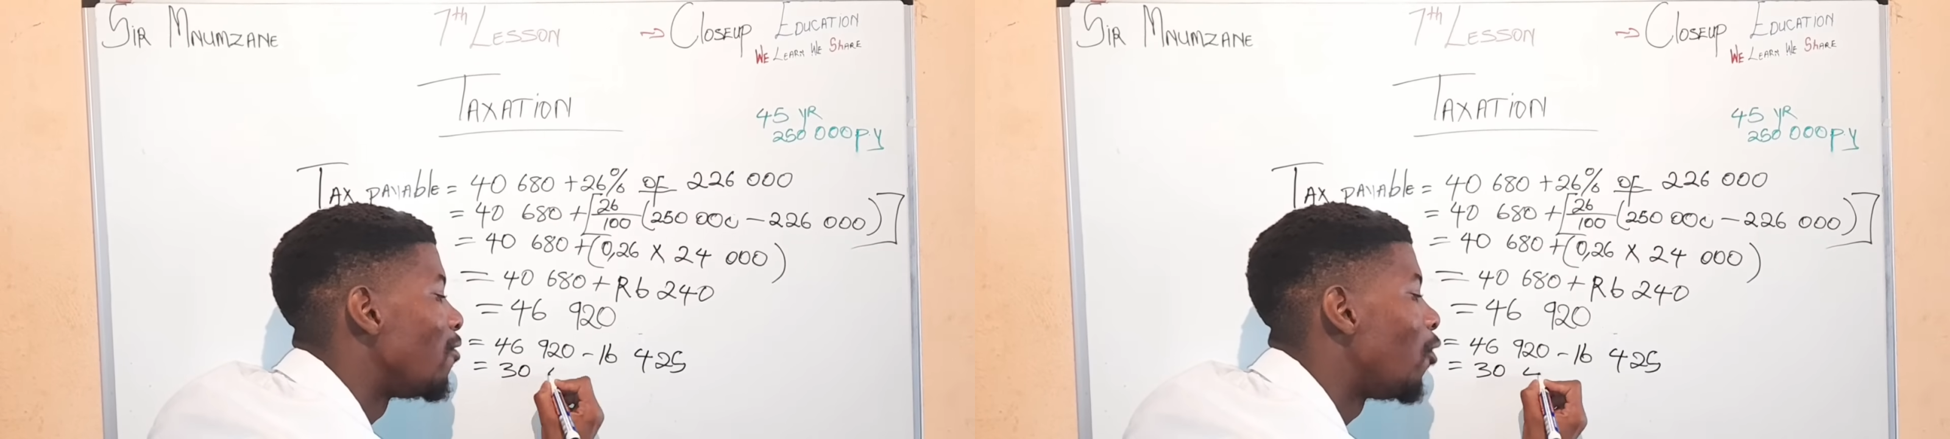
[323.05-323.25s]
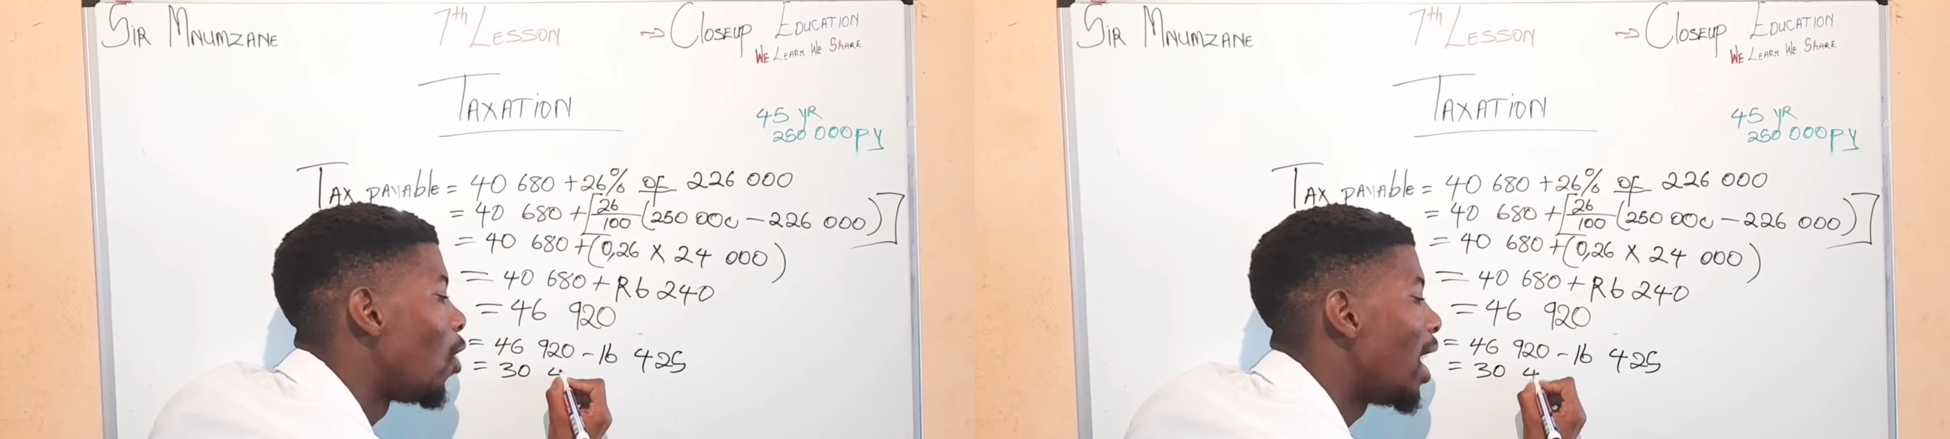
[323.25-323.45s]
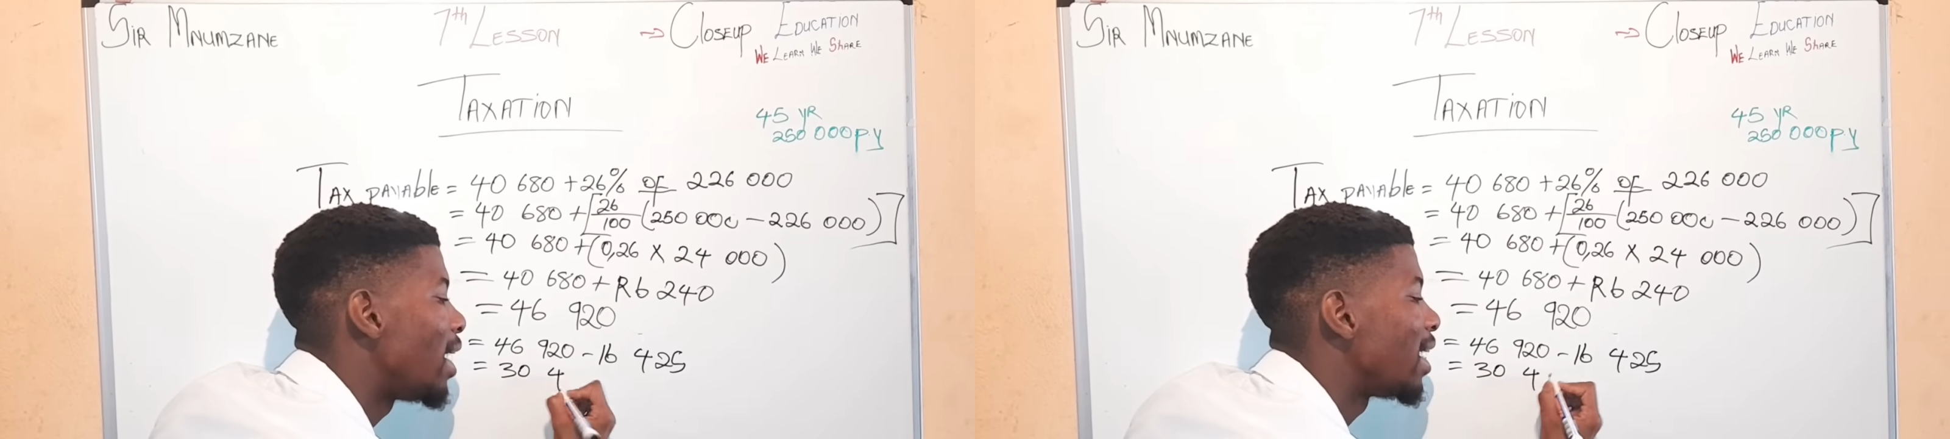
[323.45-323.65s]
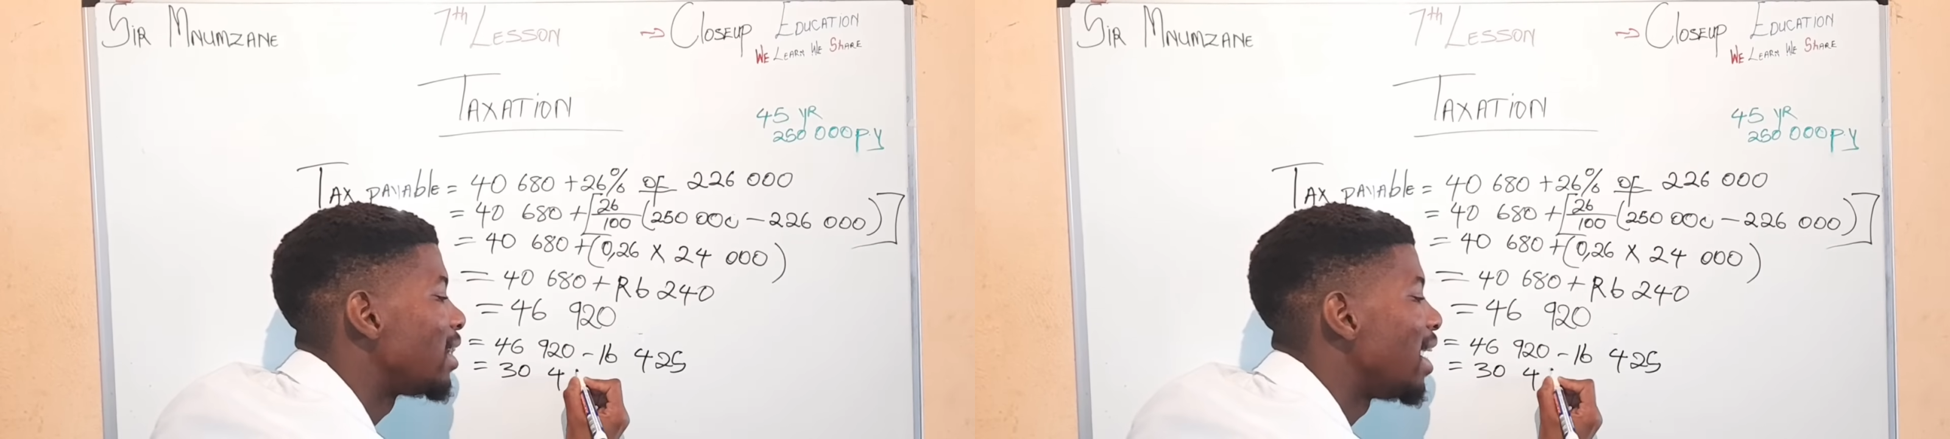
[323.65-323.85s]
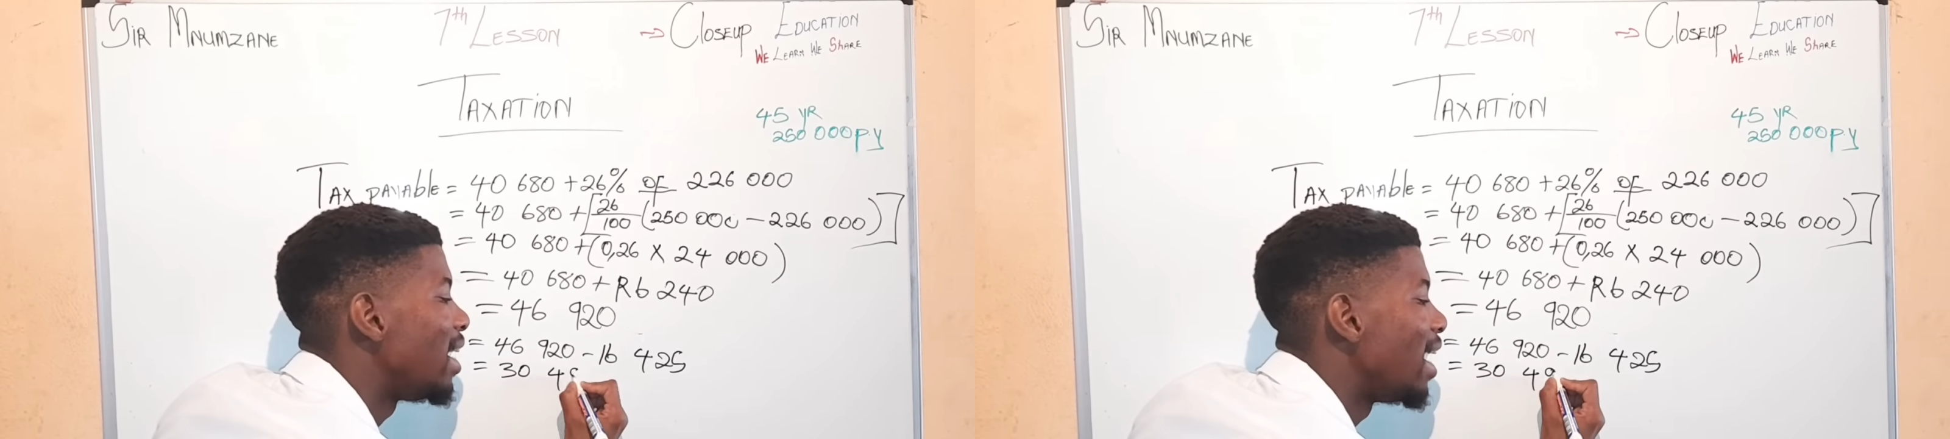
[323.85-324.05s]
four
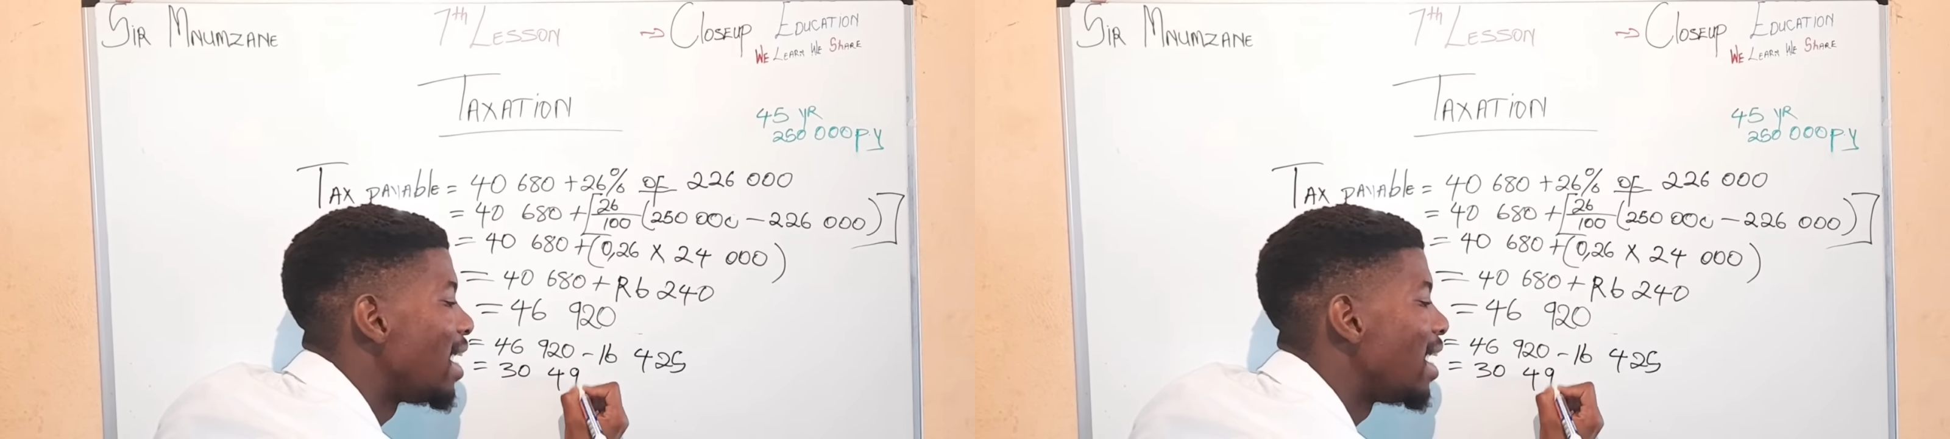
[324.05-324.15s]
hundred